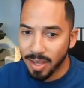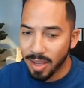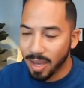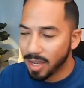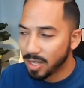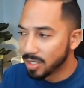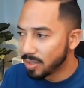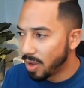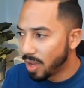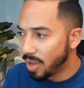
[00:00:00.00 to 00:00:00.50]

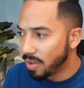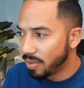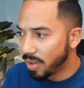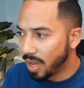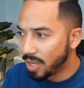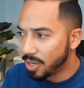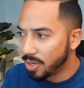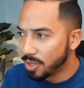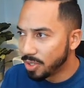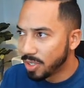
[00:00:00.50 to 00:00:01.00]
And so
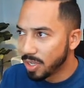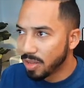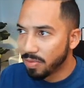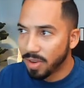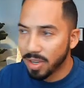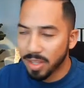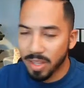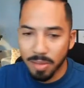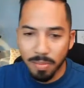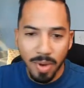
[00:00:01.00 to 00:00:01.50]
I usually
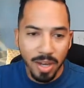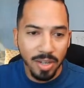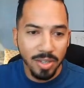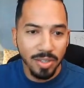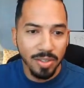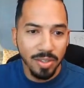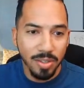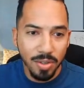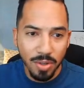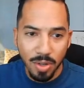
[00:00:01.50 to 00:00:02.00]
invite them on a
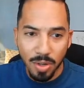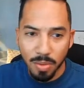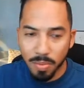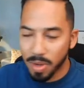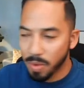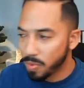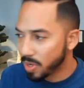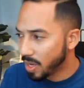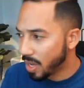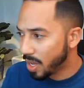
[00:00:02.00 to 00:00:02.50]
Zoom
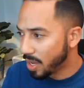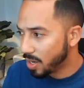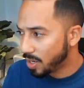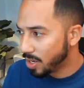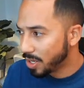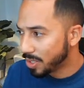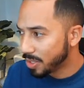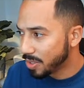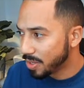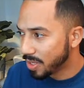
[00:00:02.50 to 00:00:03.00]
and we kind of
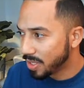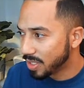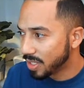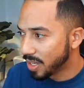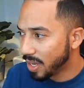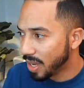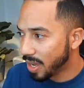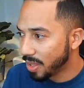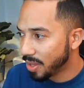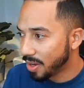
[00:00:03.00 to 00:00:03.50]
go through this
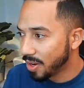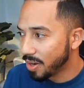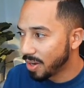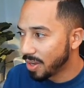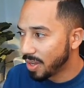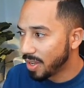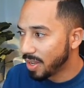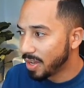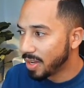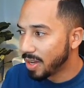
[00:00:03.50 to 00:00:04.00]
together.
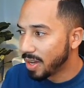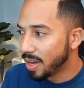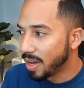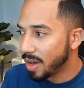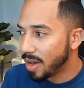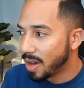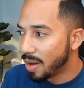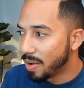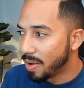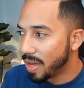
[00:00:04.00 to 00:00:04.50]

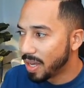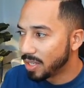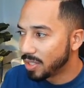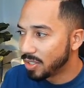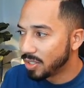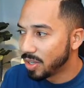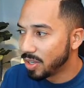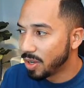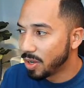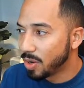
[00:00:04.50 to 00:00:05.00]
And
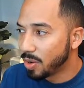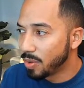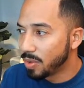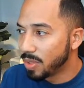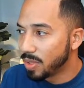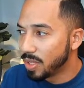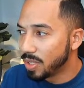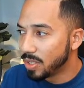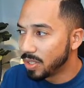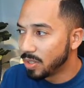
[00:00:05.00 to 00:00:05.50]
so
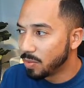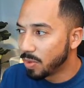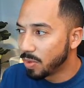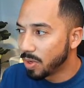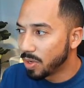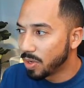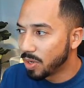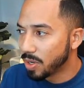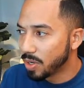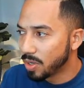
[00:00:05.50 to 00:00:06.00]
this is
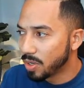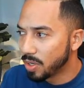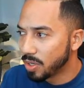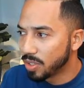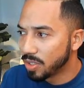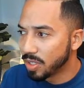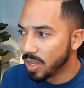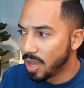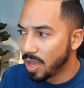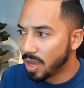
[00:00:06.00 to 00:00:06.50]
what you're
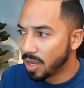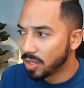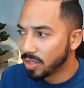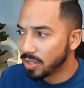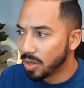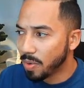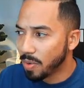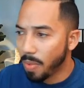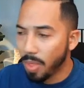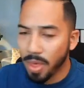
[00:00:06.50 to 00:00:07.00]
seeing.
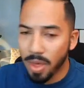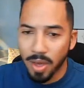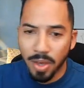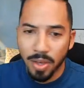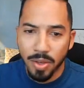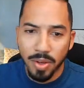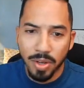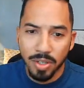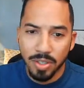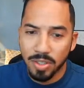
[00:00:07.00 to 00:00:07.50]
So
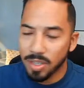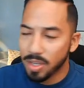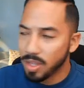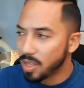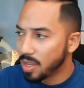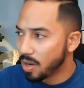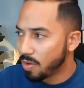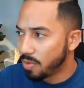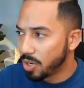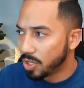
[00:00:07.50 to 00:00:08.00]
you can see
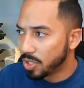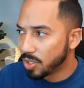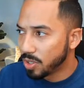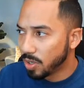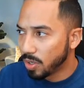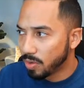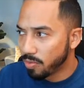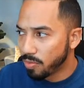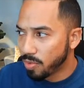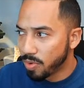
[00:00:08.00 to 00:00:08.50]
the
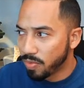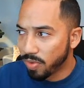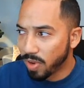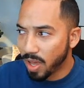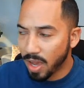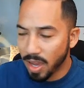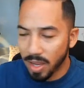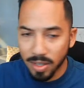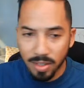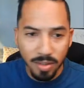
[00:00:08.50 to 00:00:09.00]
original roof
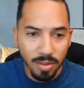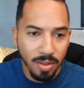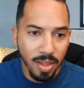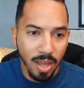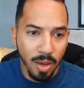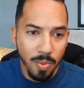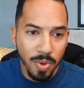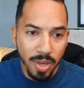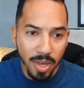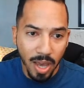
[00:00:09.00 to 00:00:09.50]
line
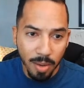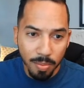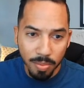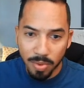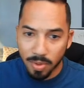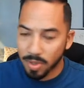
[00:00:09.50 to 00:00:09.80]
that we kept.